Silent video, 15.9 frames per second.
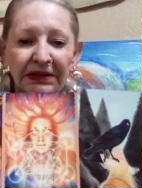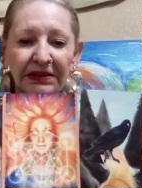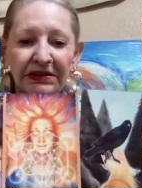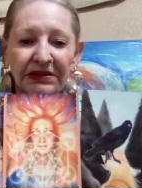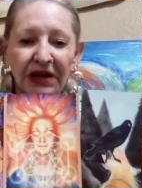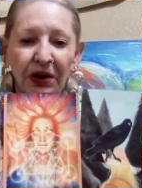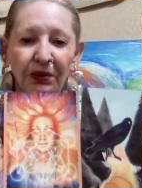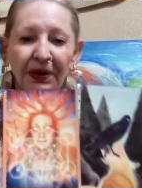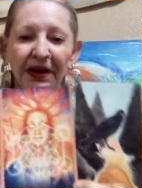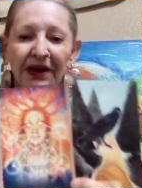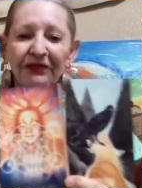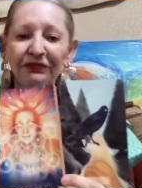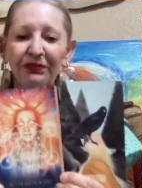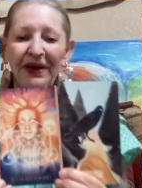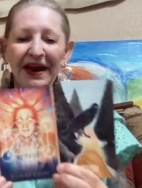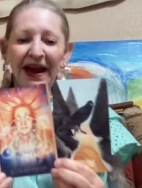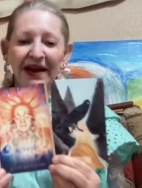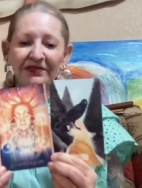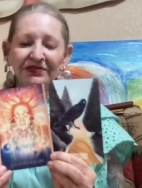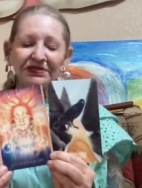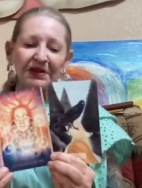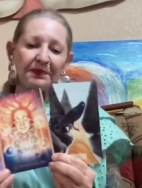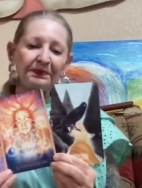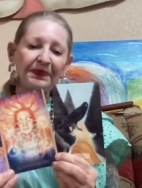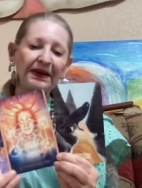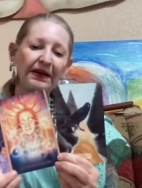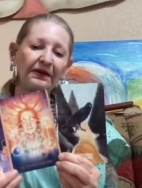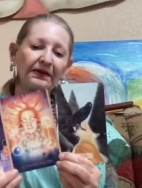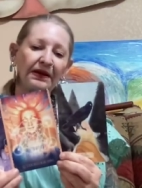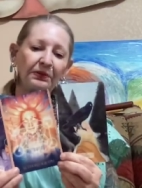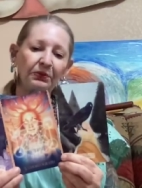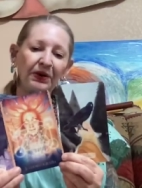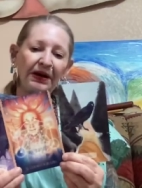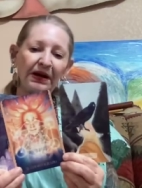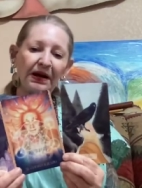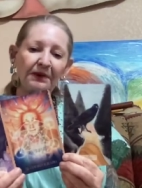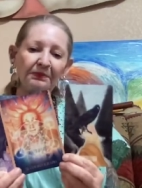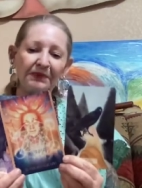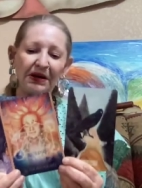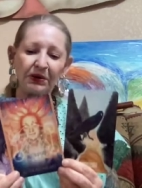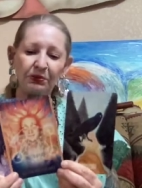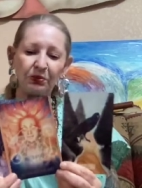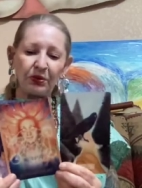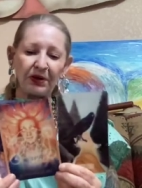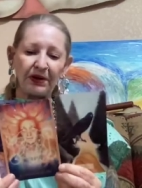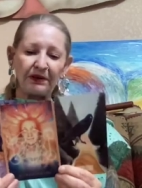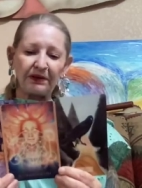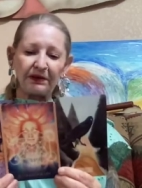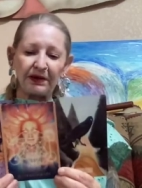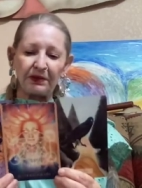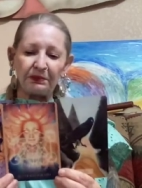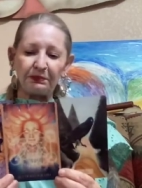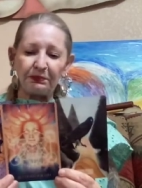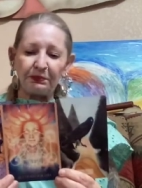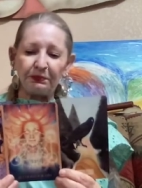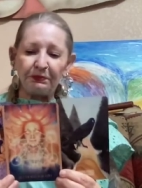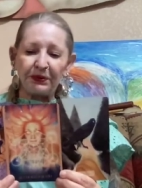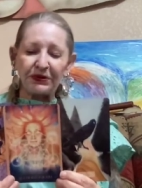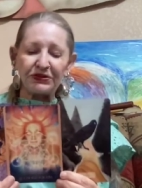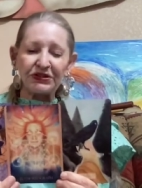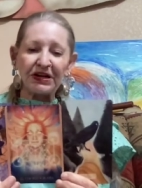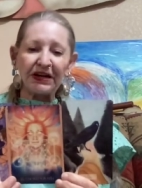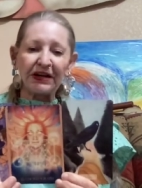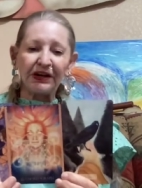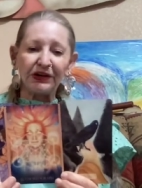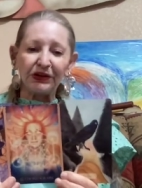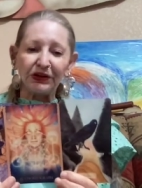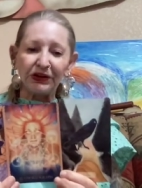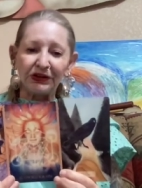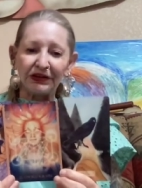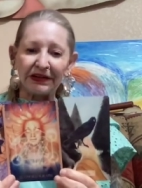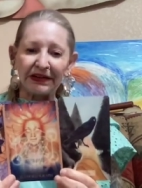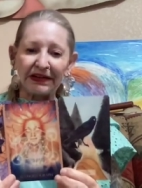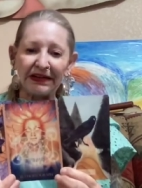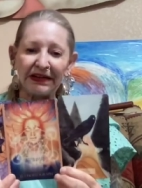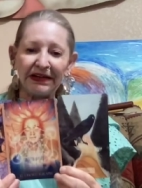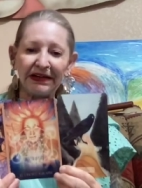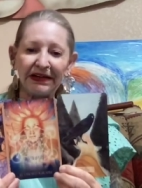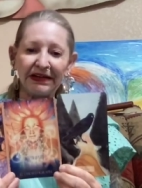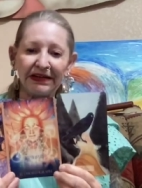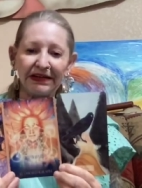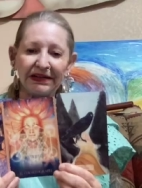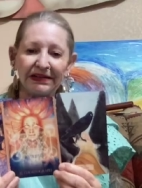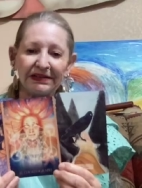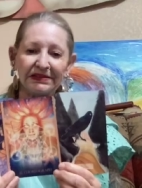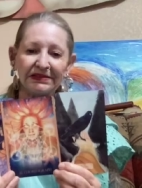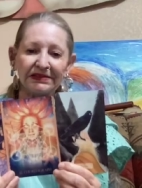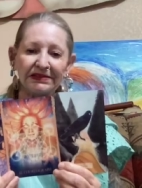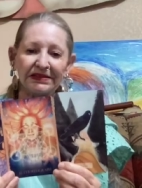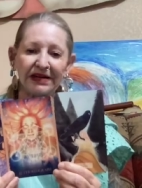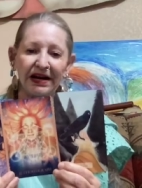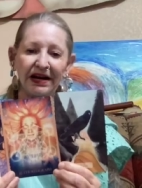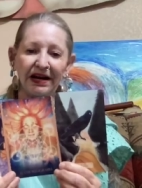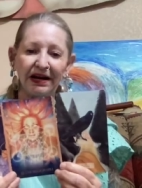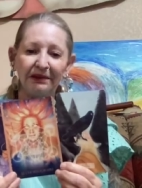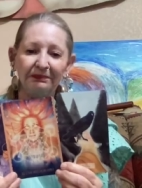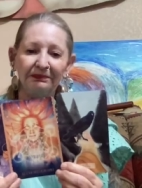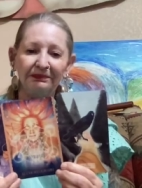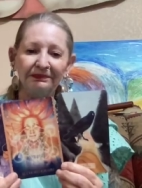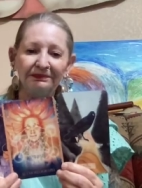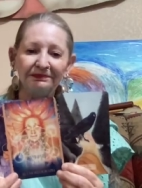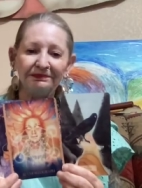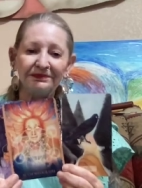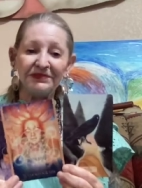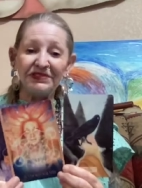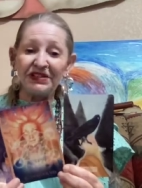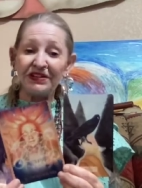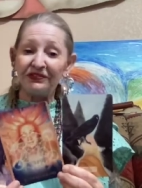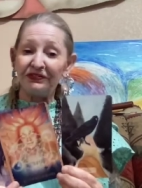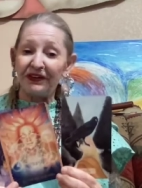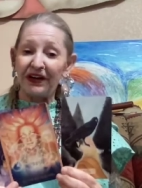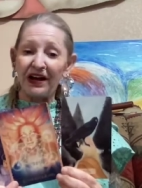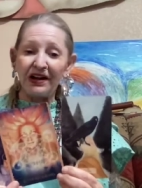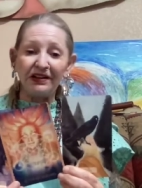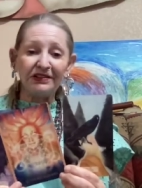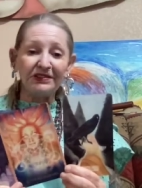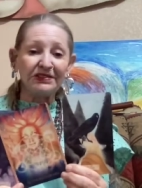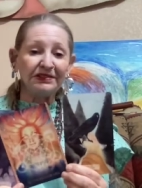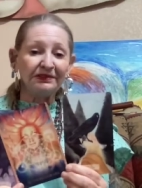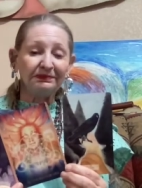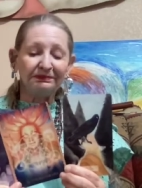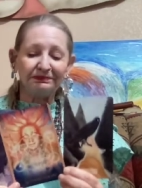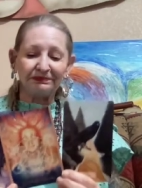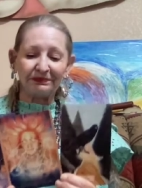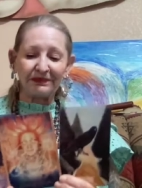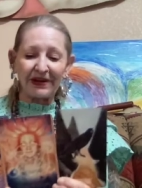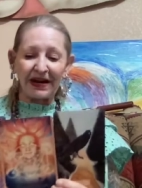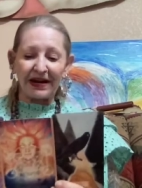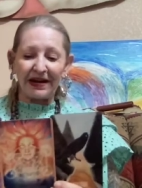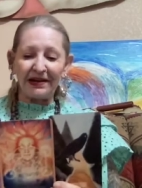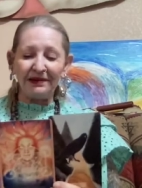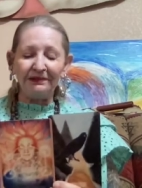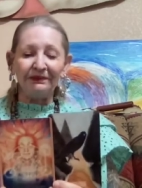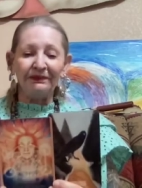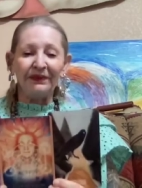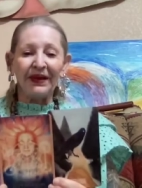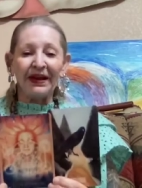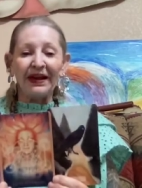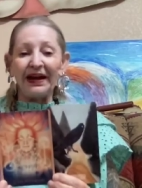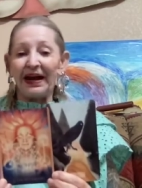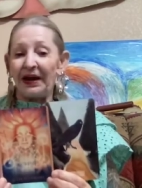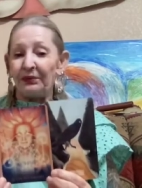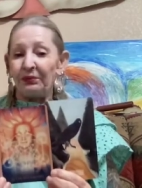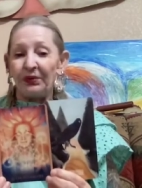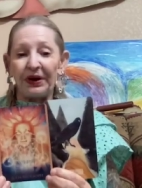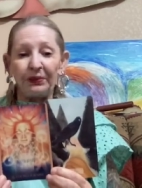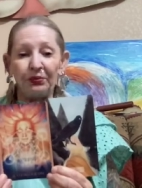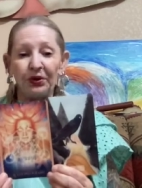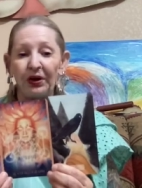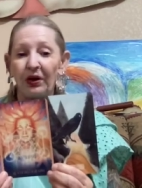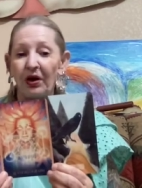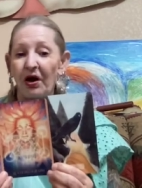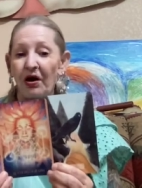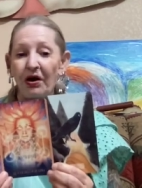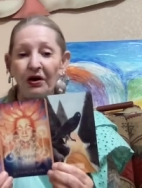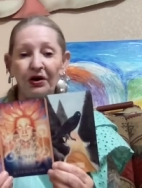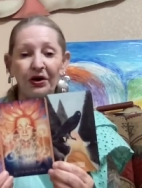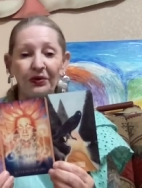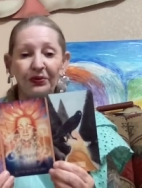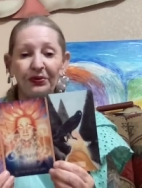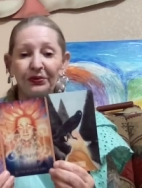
So if we have something that we come in with that particularly is difficult, okay? And we will all go